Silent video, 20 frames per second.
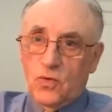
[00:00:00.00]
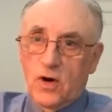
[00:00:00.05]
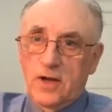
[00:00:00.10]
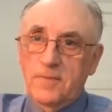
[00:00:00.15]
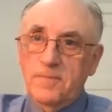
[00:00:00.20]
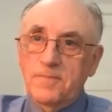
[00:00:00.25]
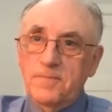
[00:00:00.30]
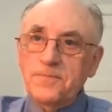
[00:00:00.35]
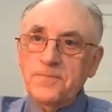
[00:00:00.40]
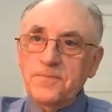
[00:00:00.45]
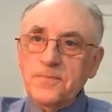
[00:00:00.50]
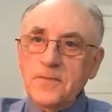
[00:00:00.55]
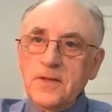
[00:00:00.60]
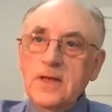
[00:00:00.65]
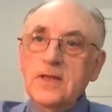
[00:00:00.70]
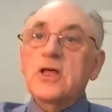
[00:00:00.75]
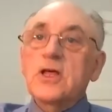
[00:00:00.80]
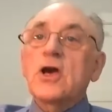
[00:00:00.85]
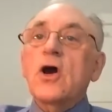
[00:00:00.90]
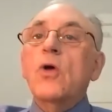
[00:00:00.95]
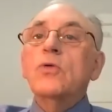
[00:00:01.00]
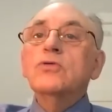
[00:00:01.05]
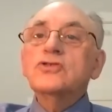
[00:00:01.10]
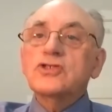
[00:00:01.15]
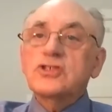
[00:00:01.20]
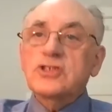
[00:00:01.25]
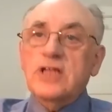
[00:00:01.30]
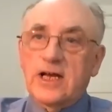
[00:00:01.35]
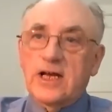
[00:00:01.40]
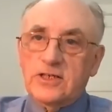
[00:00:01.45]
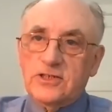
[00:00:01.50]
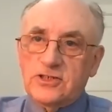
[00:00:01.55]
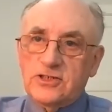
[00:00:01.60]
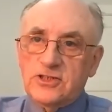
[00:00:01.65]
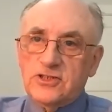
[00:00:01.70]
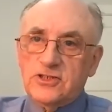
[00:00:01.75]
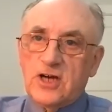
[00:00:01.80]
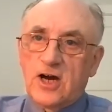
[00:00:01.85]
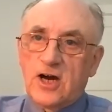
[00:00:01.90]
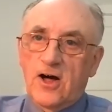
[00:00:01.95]
1. The Oates test
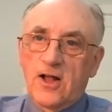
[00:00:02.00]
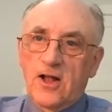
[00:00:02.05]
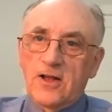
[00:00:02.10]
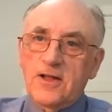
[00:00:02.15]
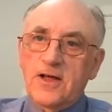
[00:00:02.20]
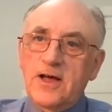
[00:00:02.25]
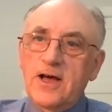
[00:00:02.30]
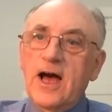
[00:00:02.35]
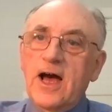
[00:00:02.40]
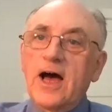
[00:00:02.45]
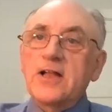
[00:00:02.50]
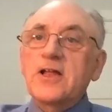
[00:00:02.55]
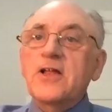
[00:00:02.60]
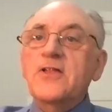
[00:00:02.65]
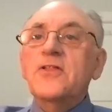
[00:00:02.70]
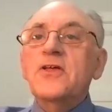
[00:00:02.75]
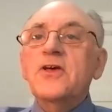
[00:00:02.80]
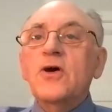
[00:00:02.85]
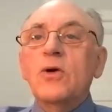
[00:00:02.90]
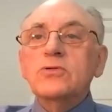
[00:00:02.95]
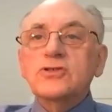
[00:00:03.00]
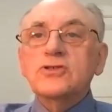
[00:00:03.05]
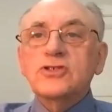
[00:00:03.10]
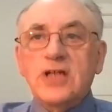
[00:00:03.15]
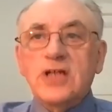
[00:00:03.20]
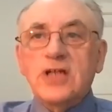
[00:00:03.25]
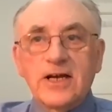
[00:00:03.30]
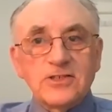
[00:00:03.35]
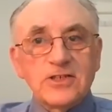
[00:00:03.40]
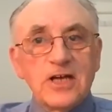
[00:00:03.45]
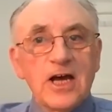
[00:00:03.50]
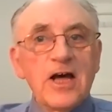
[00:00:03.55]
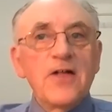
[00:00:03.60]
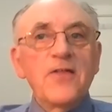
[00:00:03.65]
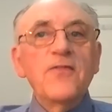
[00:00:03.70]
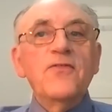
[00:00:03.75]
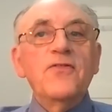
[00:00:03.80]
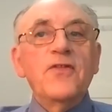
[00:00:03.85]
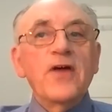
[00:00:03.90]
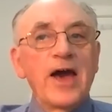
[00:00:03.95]
is called. And in the Oates test,
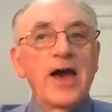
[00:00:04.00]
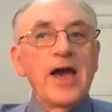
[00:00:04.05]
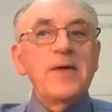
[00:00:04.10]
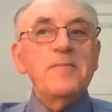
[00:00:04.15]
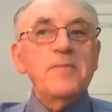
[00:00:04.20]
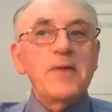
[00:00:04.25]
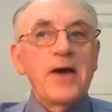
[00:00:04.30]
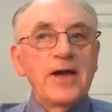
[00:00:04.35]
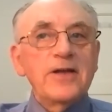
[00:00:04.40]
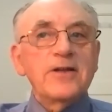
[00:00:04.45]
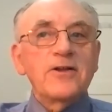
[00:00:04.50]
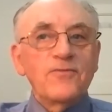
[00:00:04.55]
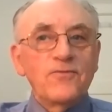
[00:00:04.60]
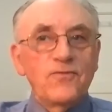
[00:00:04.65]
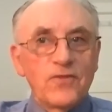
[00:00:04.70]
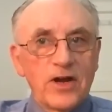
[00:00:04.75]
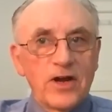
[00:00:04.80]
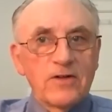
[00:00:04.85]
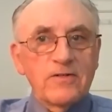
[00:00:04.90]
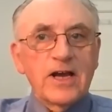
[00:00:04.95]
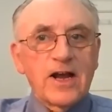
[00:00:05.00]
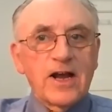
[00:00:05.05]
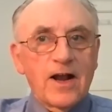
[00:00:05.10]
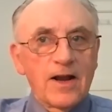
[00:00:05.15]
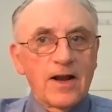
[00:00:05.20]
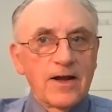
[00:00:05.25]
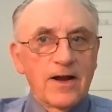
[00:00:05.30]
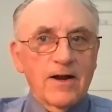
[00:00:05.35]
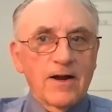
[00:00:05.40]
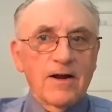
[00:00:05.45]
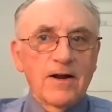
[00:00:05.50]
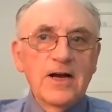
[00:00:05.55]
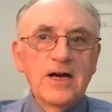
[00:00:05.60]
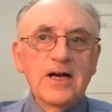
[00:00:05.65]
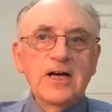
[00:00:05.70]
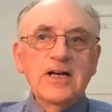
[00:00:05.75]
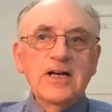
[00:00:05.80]
they made it very clear